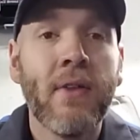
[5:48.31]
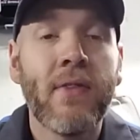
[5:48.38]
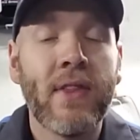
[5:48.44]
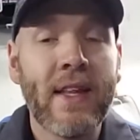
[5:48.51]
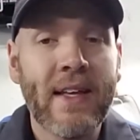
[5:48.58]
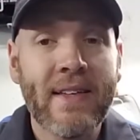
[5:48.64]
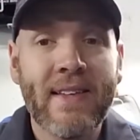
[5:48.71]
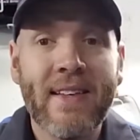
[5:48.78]

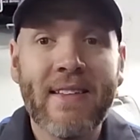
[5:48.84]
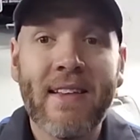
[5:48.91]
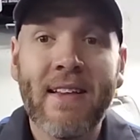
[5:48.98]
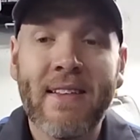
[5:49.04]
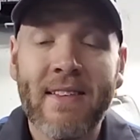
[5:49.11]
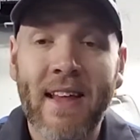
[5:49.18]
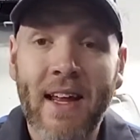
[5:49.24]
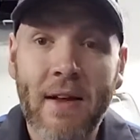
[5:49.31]
This is the
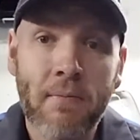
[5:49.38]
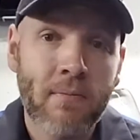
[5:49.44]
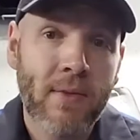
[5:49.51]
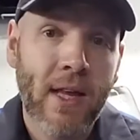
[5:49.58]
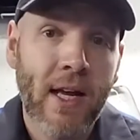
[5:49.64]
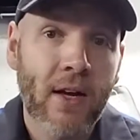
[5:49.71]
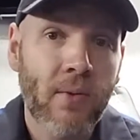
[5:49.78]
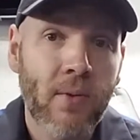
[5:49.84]
same
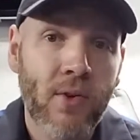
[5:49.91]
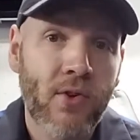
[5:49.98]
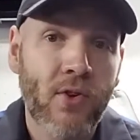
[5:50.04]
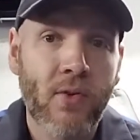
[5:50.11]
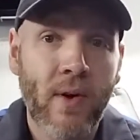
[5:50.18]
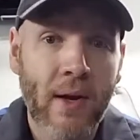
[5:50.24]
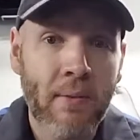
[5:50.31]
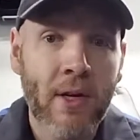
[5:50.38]
thing with
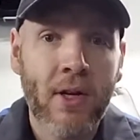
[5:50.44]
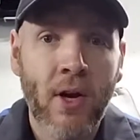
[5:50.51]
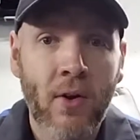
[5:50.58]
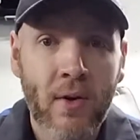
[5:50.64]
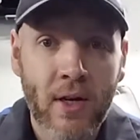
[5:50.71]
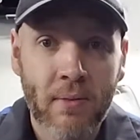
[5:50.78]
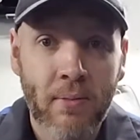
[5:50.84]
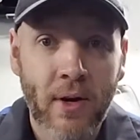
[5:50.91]
ceramic
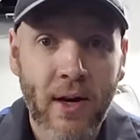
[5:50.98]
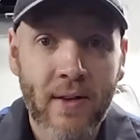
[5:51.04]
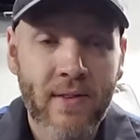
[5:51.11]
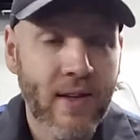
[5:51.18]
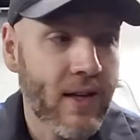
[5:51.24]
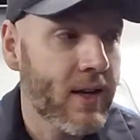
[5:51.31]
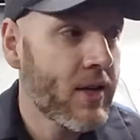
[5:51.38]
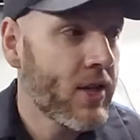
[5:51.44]
coating
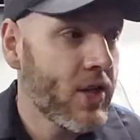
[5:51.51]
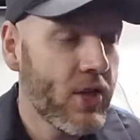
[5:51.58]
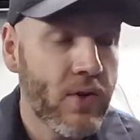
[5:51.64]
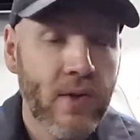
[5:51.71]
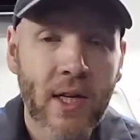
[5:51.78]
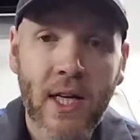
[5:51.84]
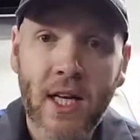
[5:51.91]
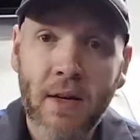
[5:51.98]
pricing. You
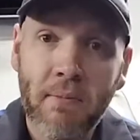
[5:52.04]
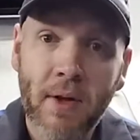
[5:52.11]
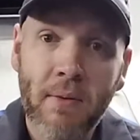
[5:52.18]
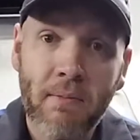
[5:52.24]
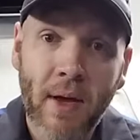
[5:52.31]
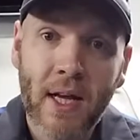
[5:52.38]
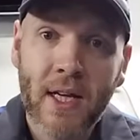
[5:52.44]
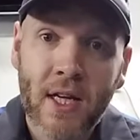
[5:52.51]
need to be
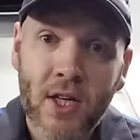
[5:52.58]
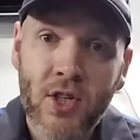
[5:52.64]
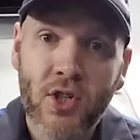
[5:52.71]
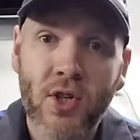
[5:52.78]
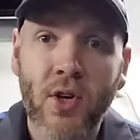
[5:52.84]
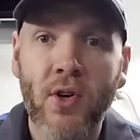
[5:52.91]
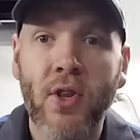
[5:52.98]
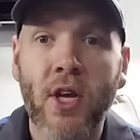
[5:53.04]
making
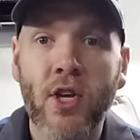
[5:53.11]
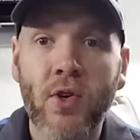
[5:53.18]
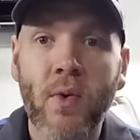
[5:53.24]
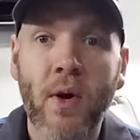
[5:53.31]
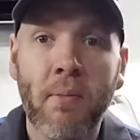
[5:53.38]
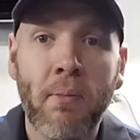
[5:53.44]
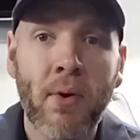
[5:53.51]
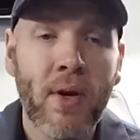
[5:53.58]
sure that you
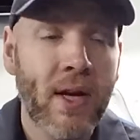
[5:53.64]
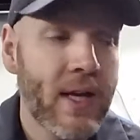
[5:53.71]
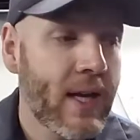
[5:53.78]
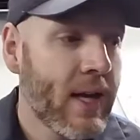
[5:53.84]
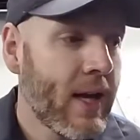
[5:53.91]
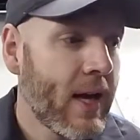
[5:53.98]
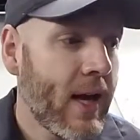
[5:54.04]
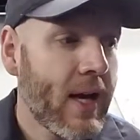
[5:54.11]
are putting
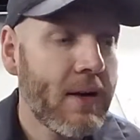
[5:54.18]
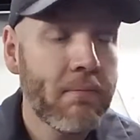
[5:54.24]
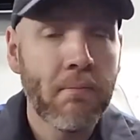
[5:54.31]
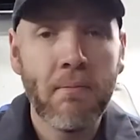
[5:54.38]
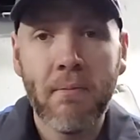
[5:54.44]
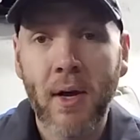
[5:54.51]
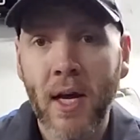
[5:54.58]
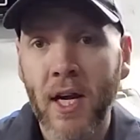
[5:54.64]
a
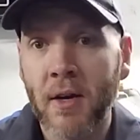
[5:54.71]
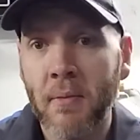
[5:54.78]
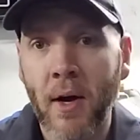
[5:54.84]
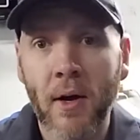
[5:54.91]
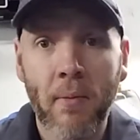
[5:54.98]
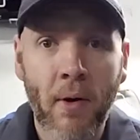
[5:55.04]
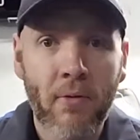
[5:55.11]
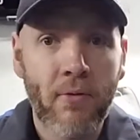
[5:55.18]

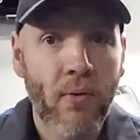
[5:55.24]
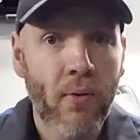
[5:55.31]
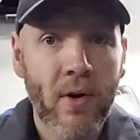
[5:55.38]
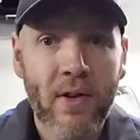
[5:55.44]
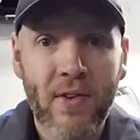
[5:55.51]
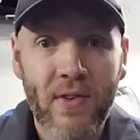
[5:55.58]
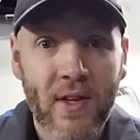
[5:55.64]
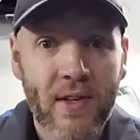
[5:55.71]
minimum of
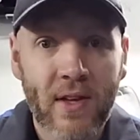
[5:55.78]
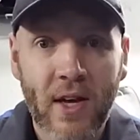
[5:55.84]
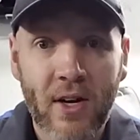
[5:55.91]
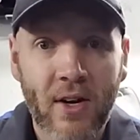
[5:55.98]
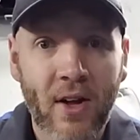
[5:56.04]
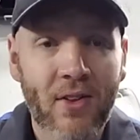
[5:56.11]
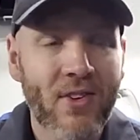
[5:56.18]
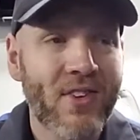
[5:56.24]
$400 to
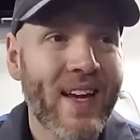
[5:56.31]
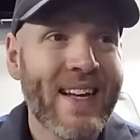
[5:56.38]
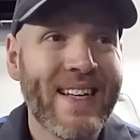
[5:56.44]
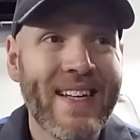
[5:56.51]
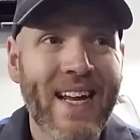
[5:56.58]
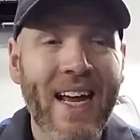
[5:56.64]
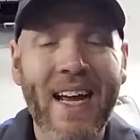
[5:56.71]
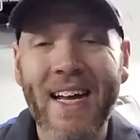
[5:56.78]
$600 a
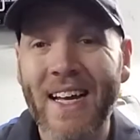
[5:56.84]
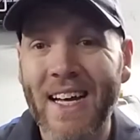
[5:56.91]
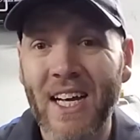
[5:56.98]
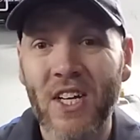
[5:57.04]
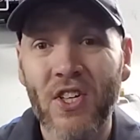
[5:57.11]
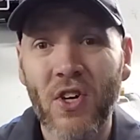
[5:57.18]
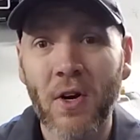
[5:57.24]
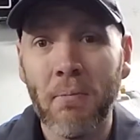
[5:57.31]
day
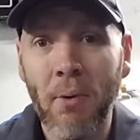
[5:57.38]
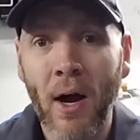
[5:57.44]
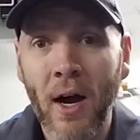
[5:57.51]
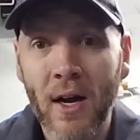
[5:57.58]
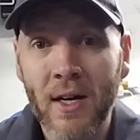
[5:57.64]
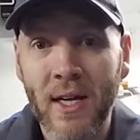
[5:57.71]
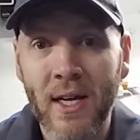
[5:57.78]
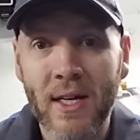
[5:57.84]
in your
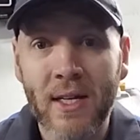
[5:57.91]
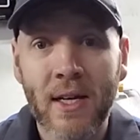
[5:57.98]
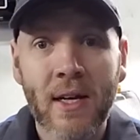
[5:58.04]
pocket,